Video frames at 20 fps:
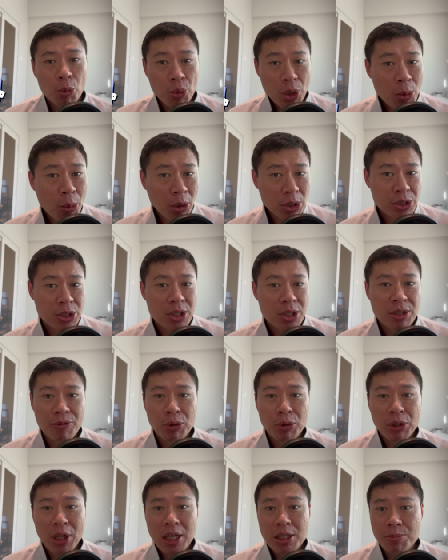rewatch this a
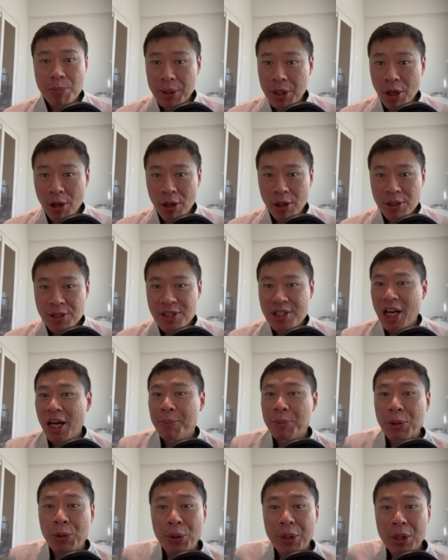few times because I'll
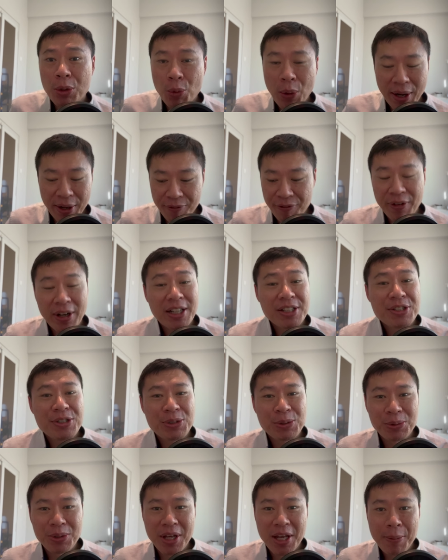be going quite fast
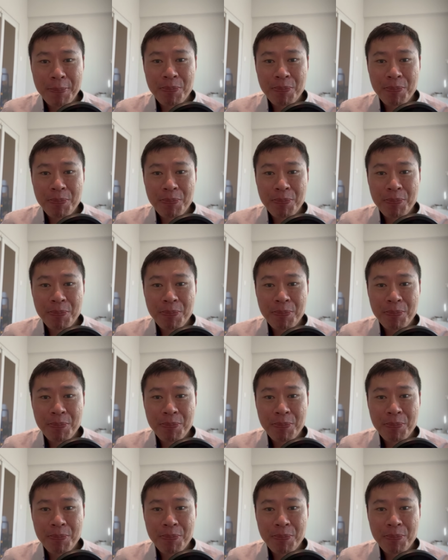today.